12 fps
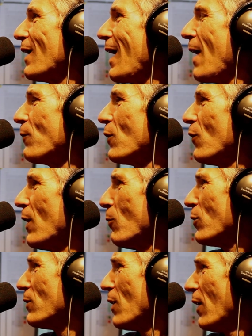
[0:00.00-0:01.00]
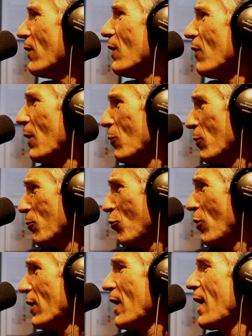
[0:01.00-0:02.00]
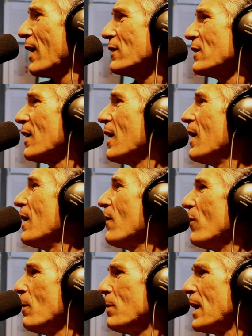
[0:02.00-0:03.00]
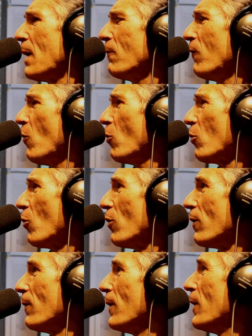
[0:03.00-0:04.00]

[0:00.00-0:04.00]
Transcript: After they were done and they were broadcast, they became folklore.